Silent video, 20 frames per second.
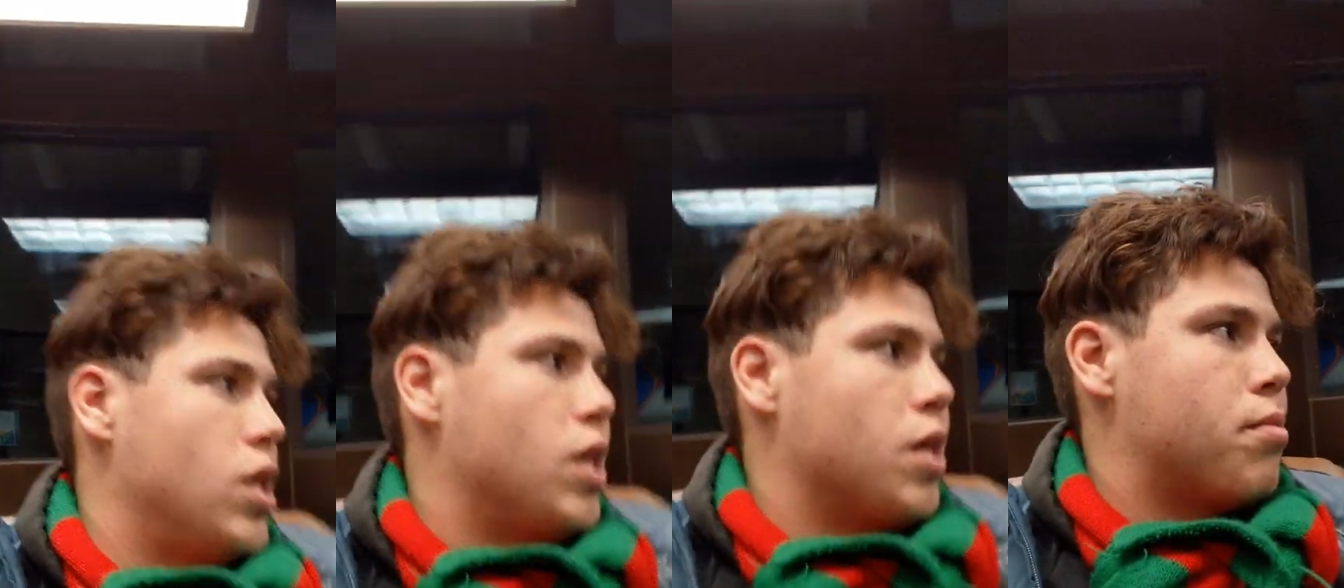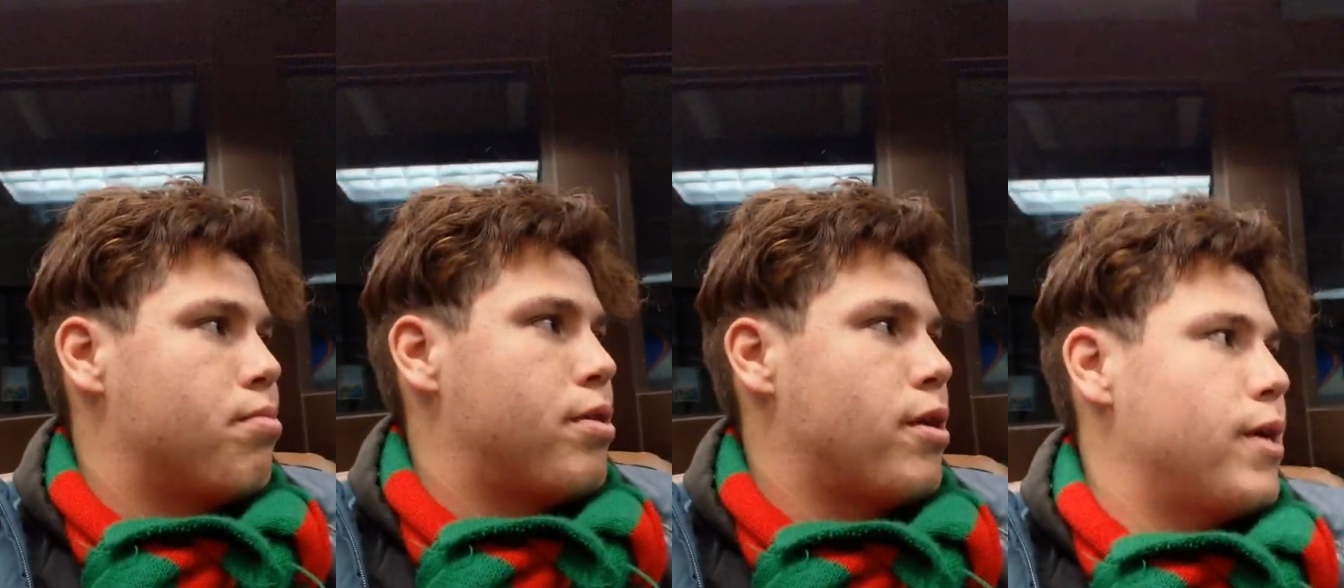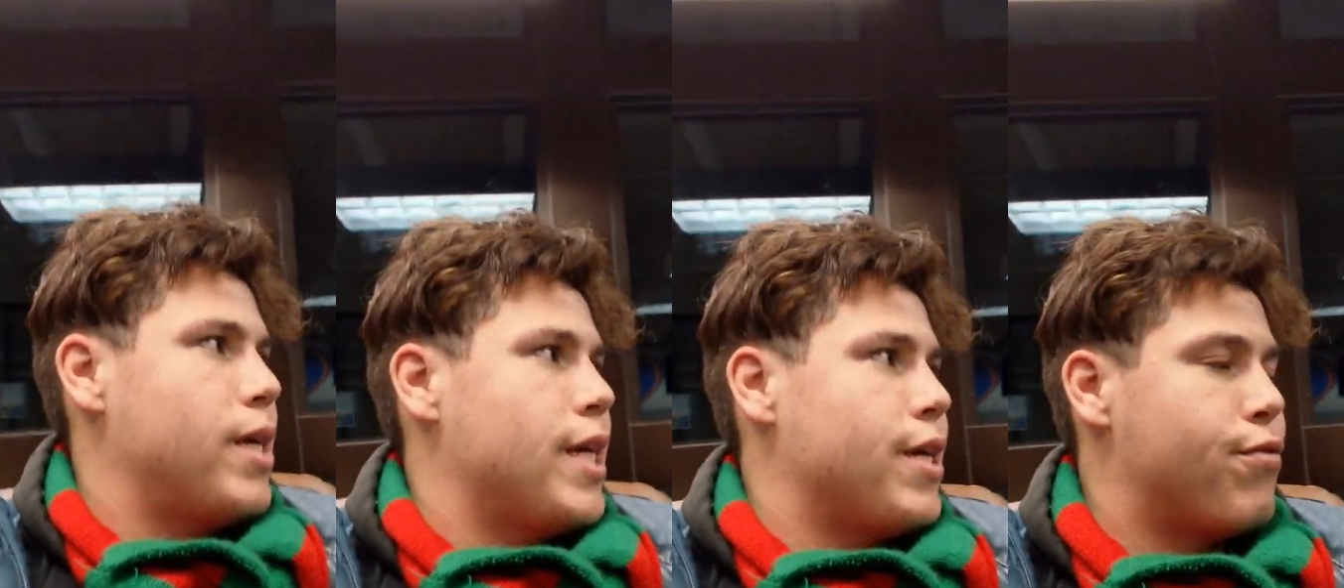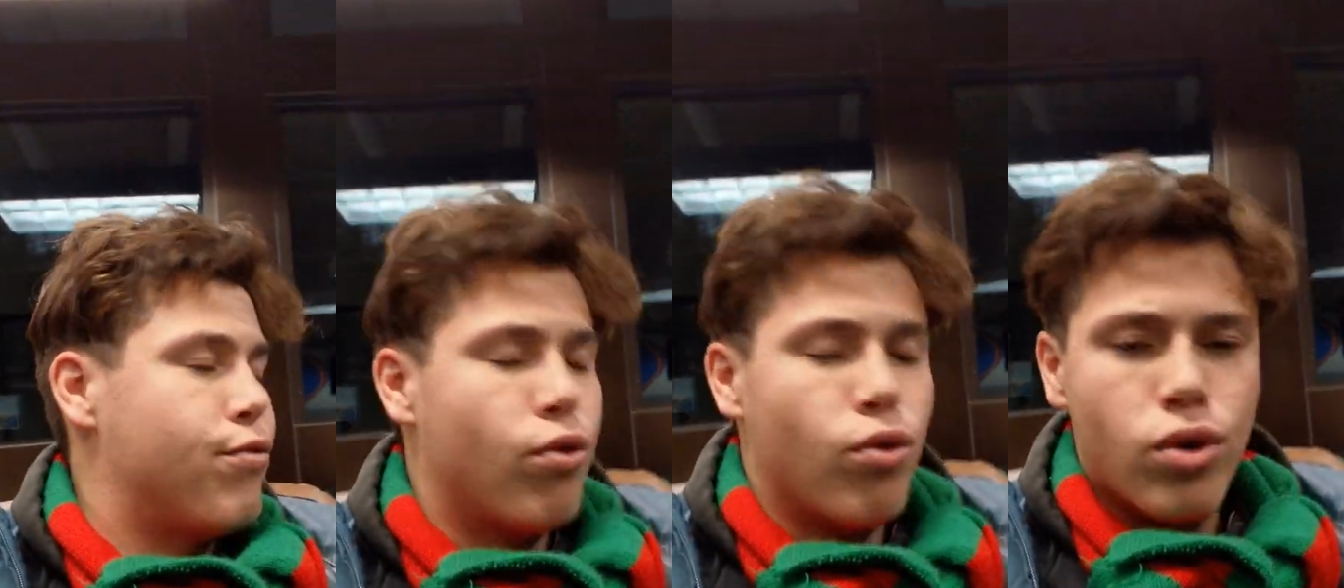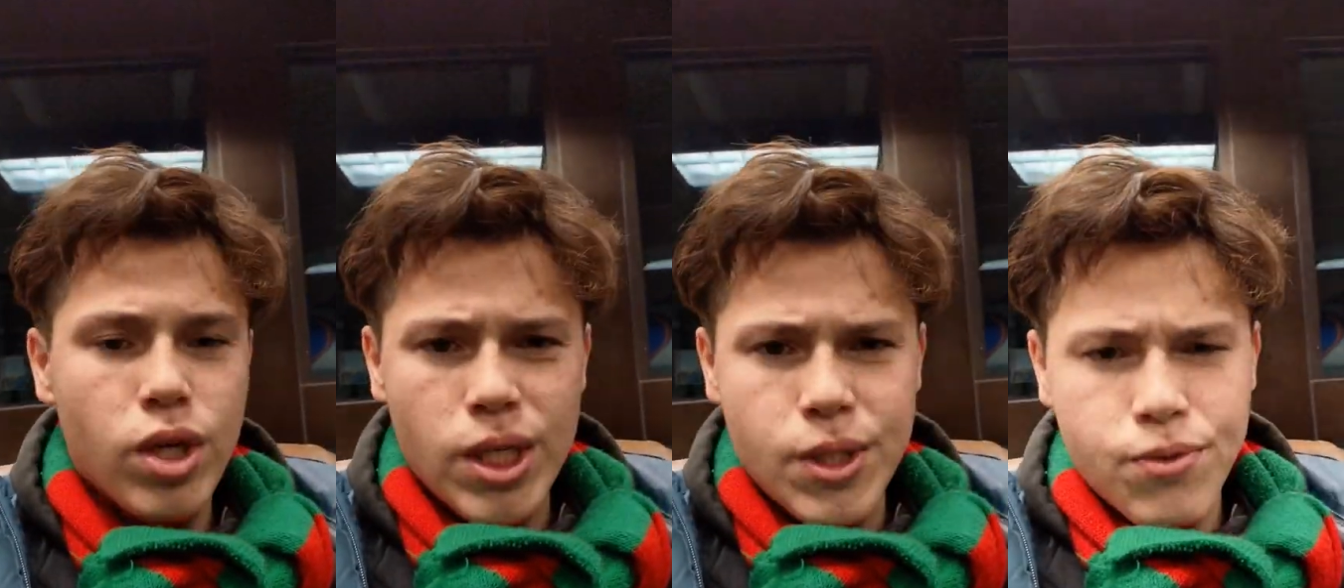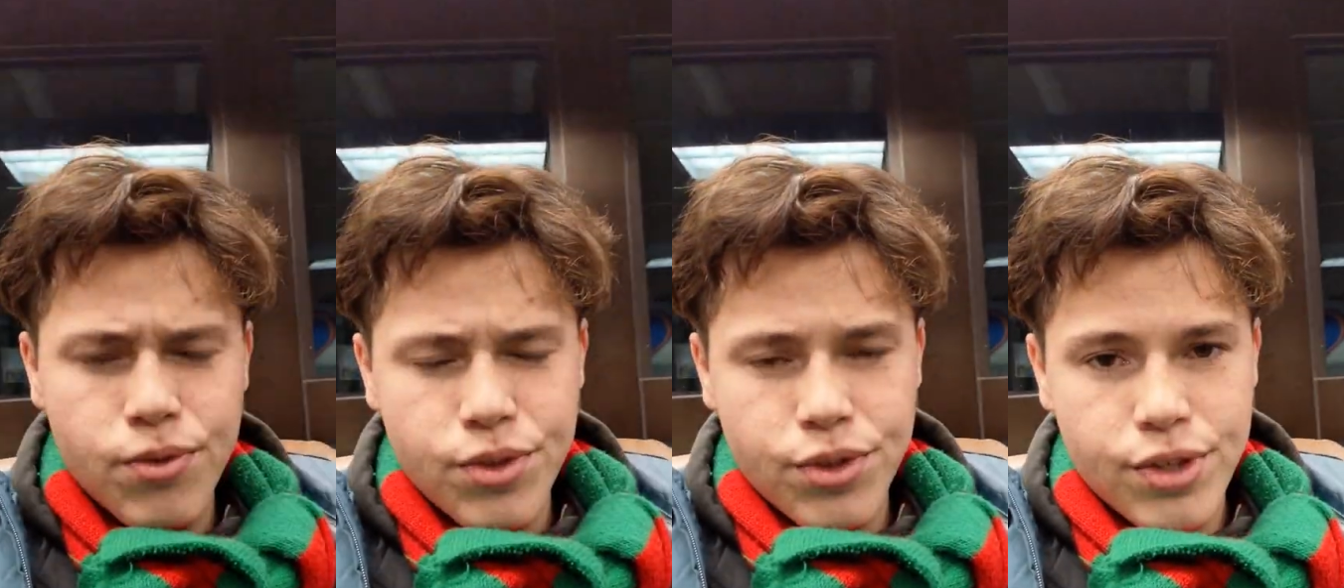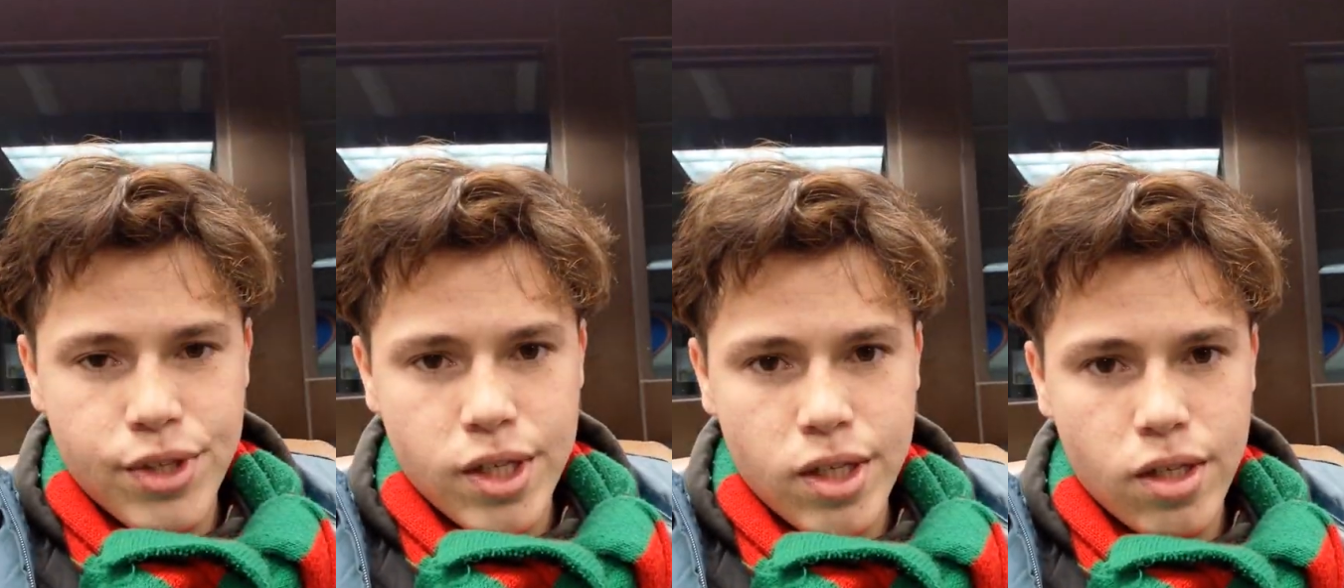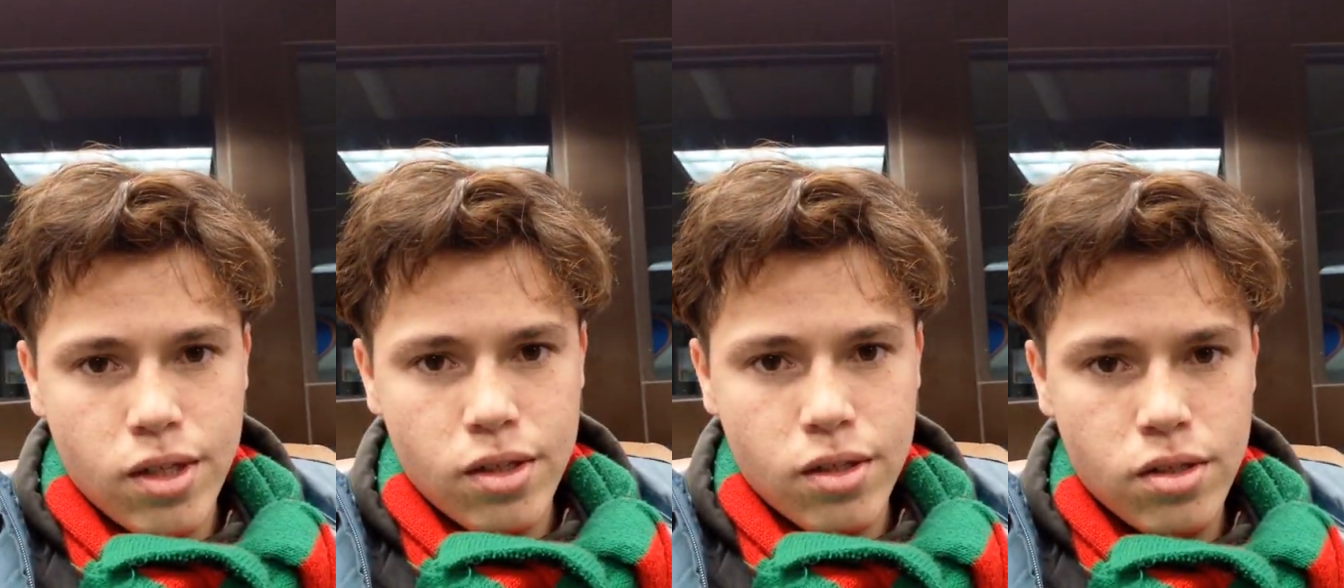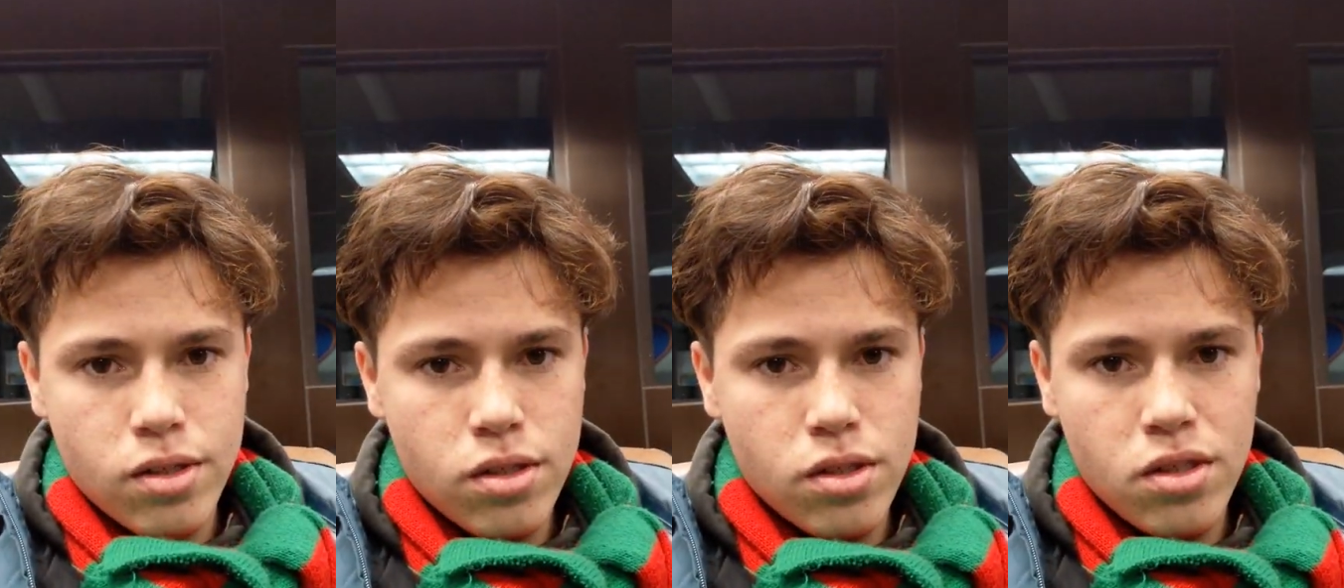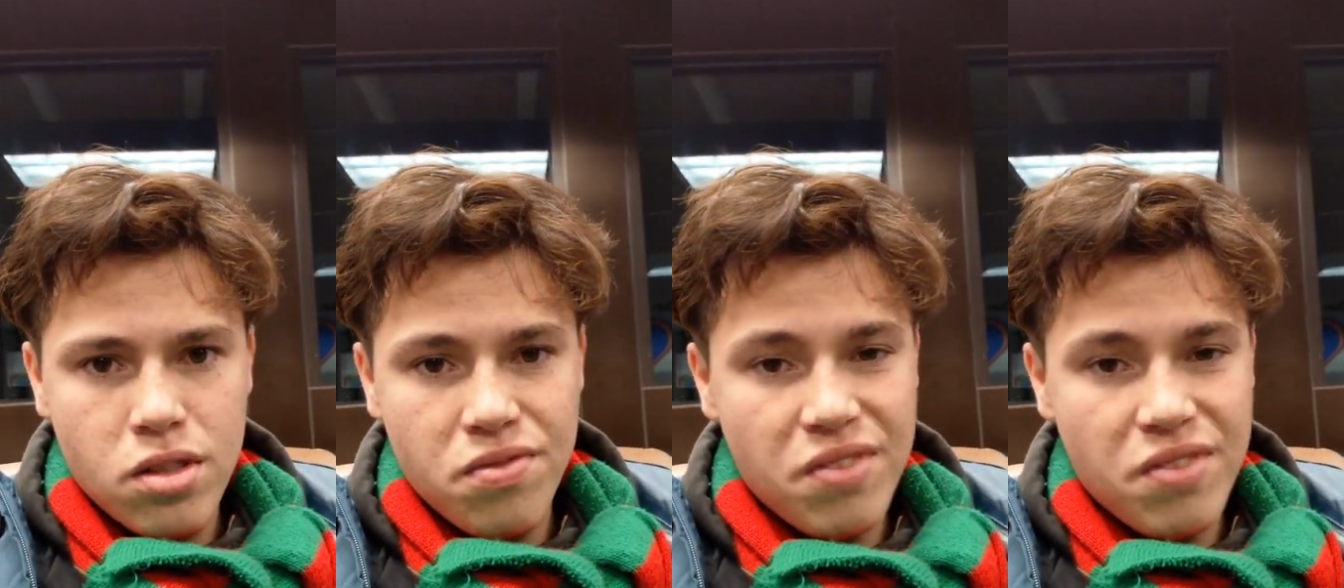like probably four different things,